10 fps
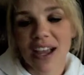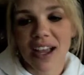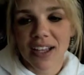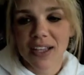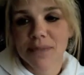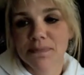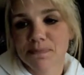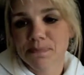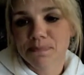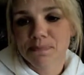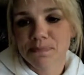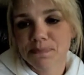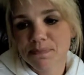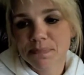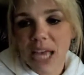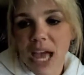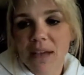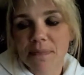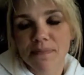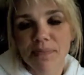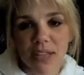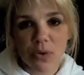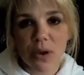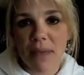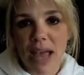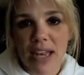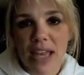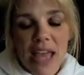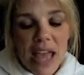yeah, that's where I'm at.